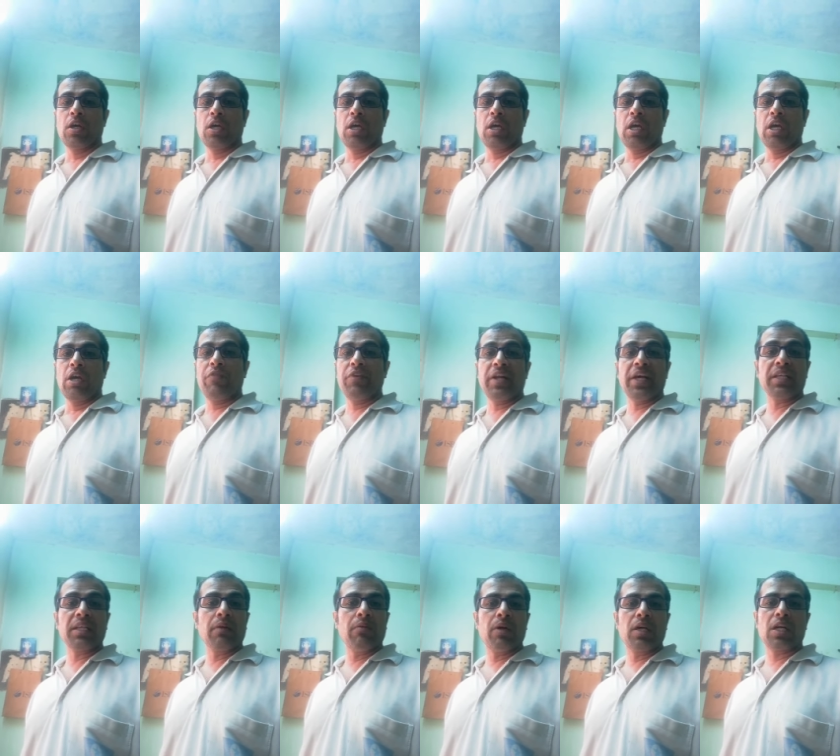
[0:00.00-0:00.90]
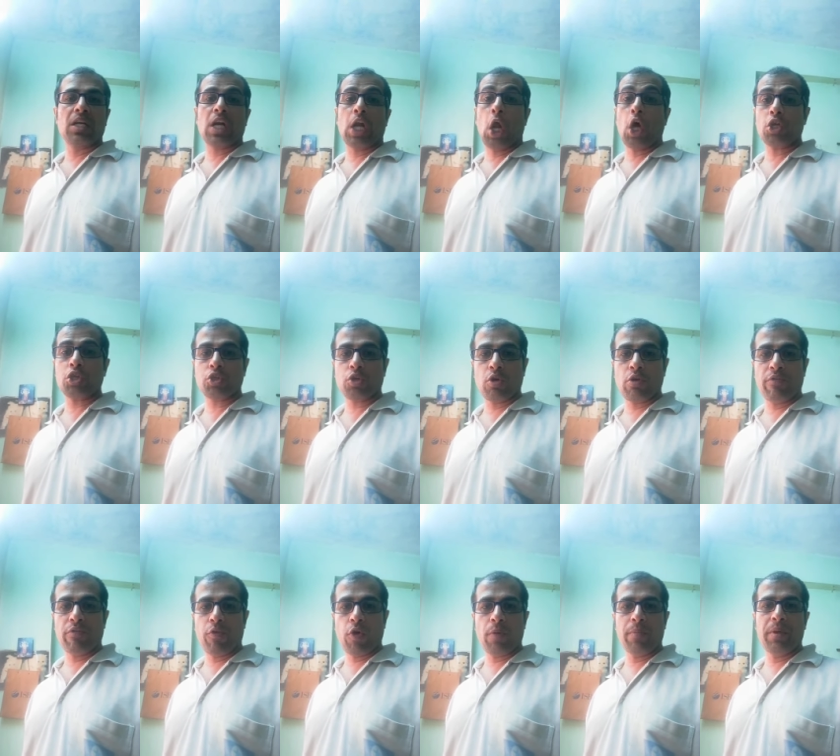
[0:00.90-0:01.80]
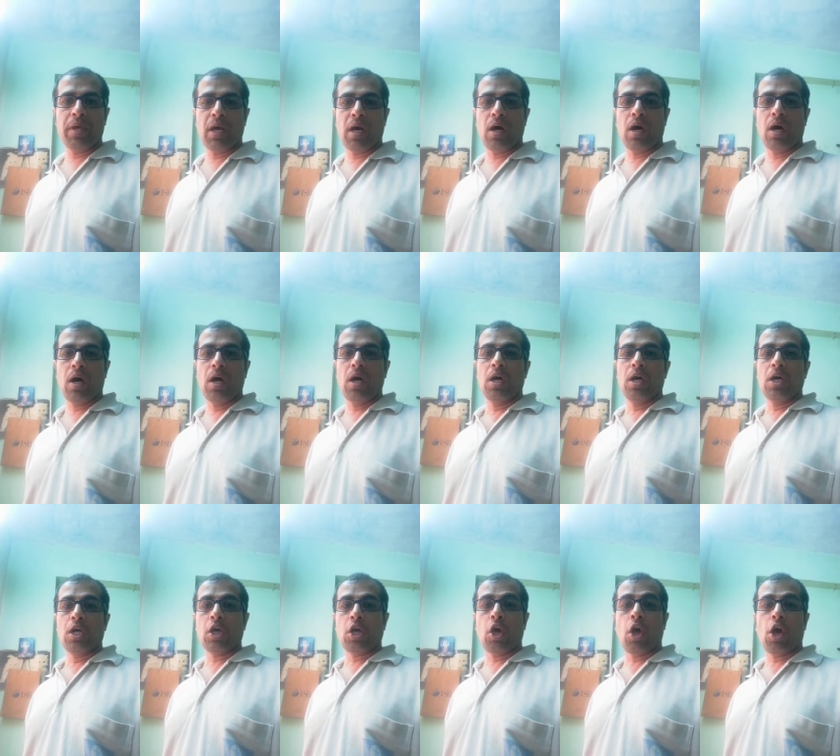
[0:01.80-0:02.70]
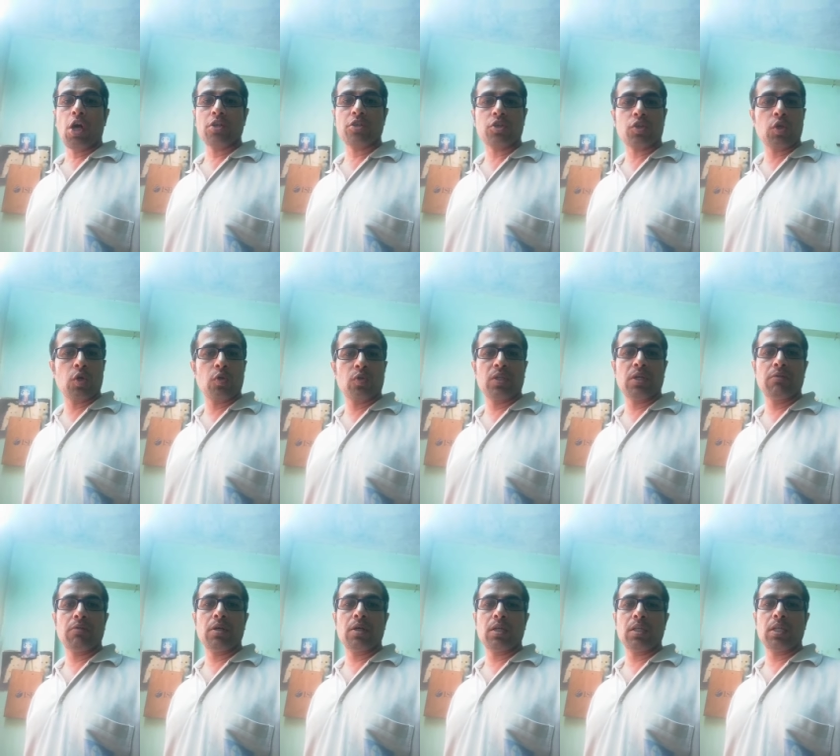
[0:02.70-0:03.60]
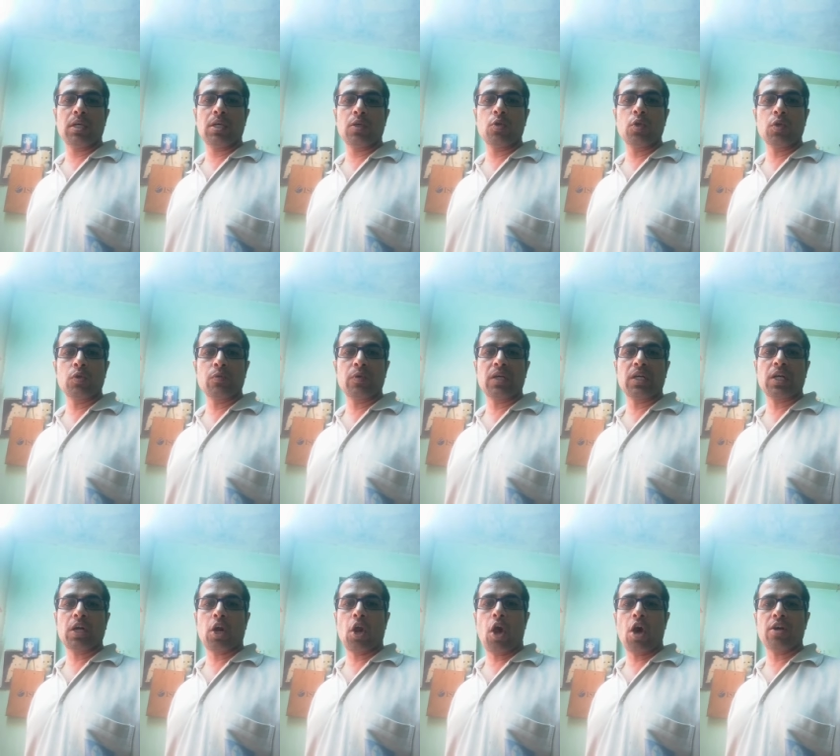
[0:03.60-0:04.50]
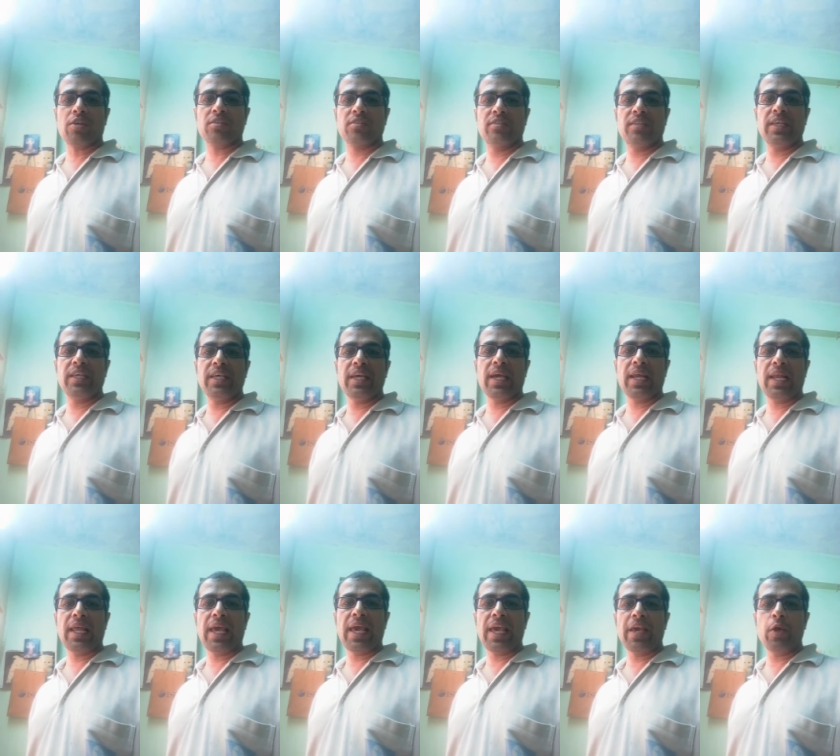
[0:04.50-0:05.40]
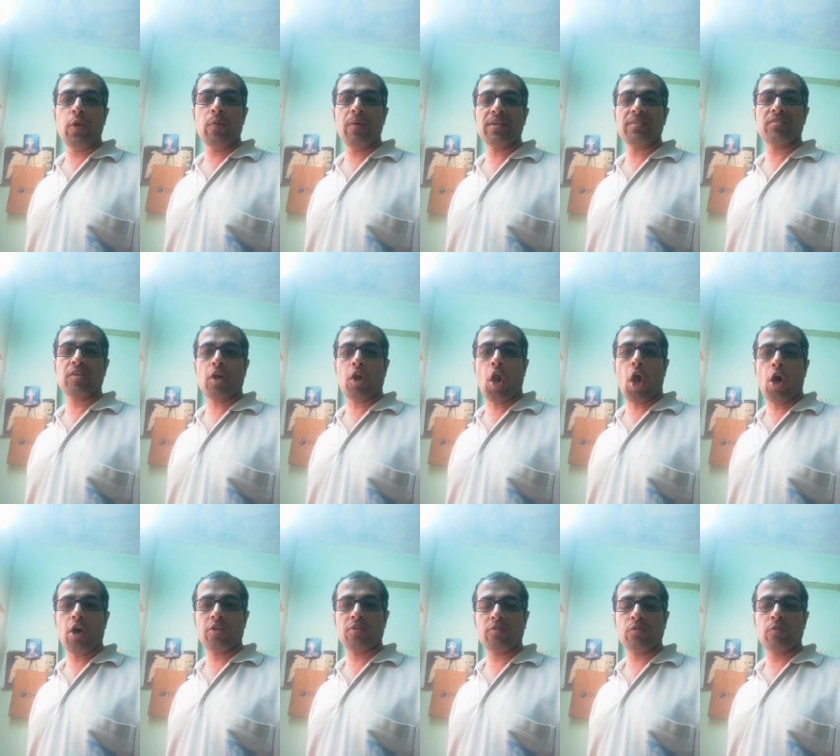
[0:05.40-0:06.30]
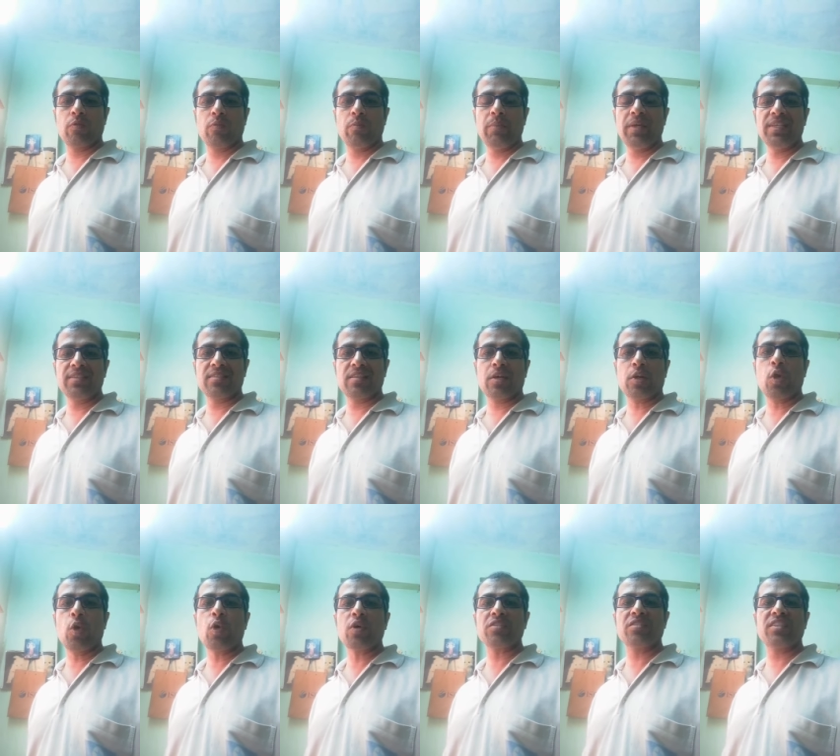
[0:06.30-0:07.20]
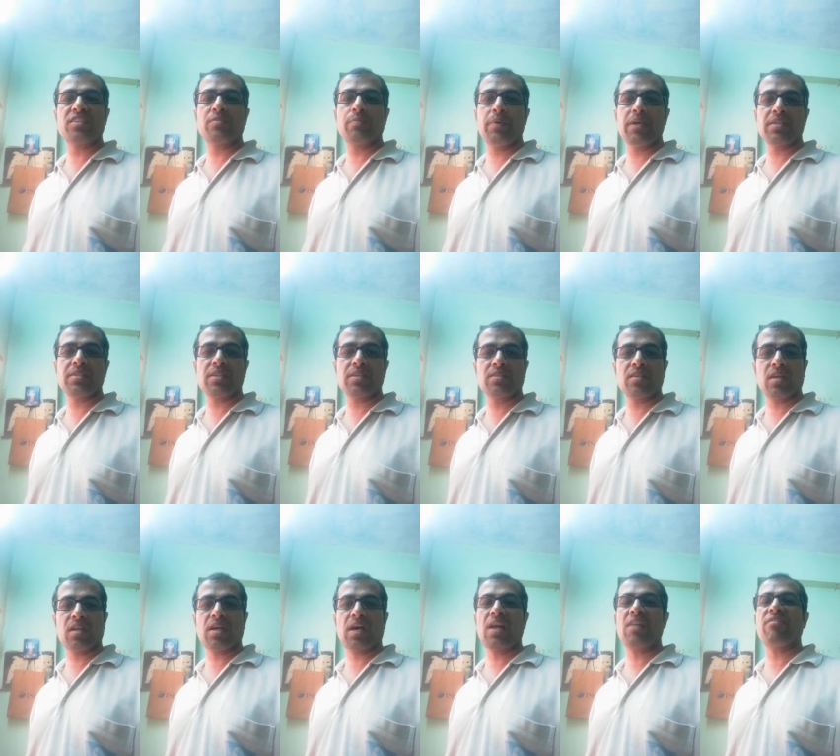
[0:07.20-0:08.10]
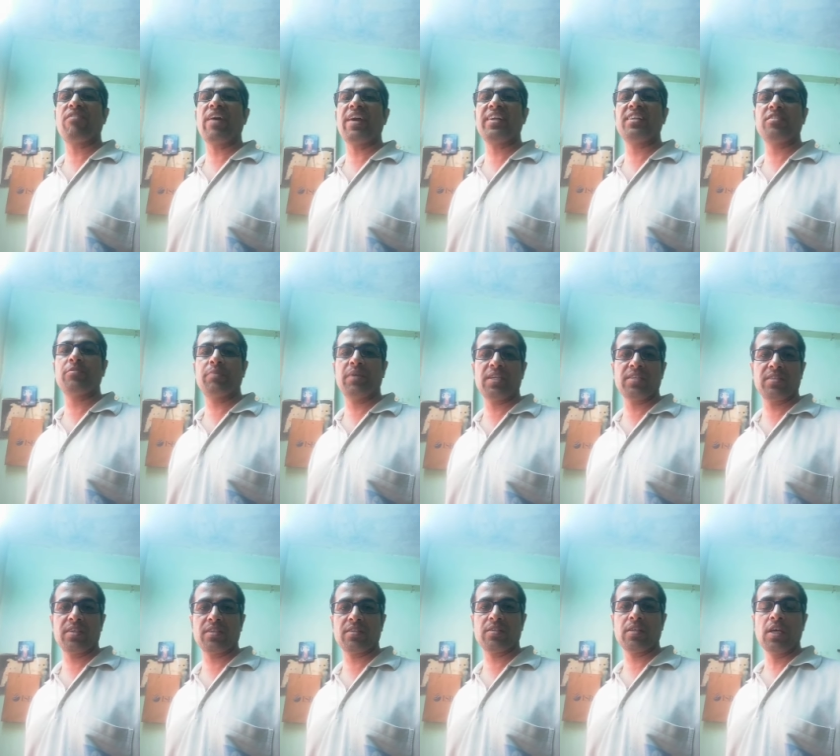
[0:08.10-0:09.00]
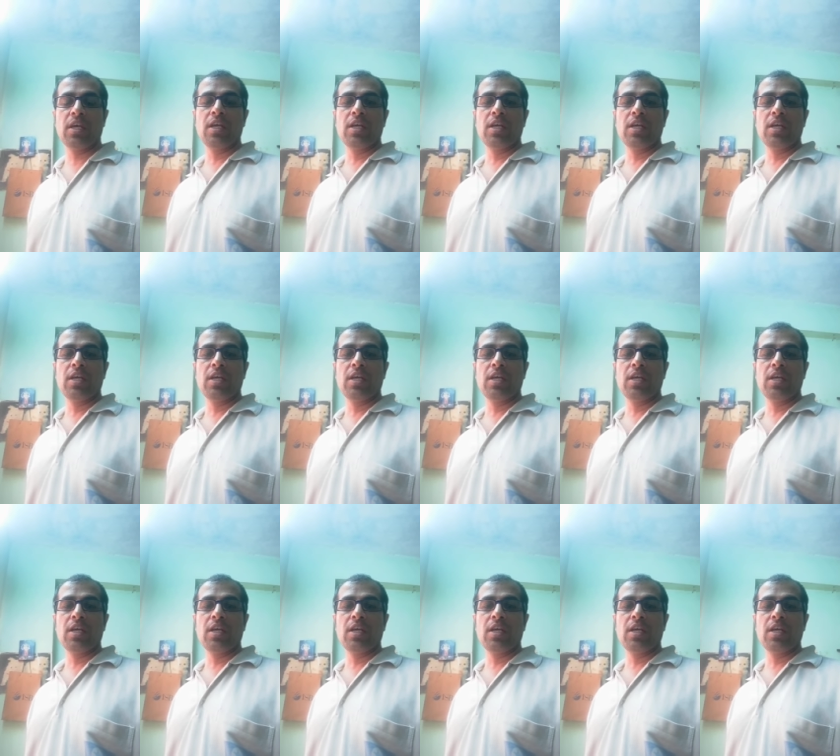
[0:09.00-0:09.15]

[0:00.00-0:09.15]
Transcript: If you take the word claustrophobia, claustro, the root word claus, C-L-A-U-S, claus, means closed spaces or confined spaces.